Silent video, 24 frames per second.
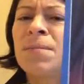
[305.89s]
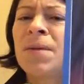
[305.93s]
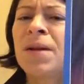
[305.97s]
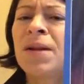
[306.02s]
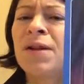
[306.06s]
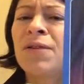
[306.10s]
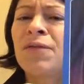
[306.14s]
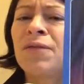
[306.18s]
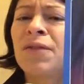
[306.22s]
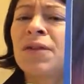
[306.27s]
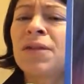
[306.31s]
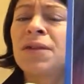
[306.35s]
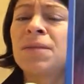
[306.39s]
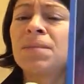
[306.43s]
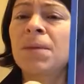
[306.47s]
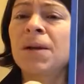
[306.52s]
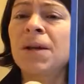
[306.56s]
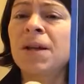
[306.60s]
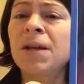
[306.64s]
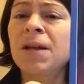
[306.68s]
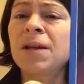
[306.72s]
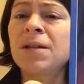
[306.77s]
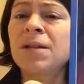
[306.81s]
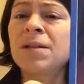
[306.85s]
manifest
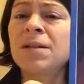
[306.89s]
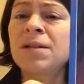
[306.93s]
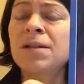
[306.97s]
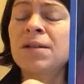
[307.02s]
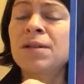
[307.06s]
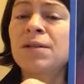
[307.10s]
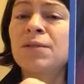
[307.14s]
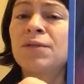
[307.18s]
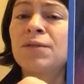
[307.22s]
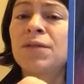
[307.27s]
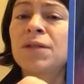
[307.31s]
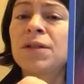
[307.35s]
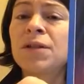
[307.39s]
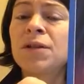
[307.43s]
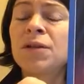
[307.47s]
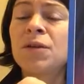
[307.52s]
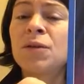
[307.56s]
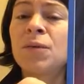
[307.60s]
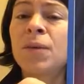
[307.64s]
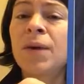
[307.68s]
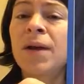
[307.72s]
money into the physical,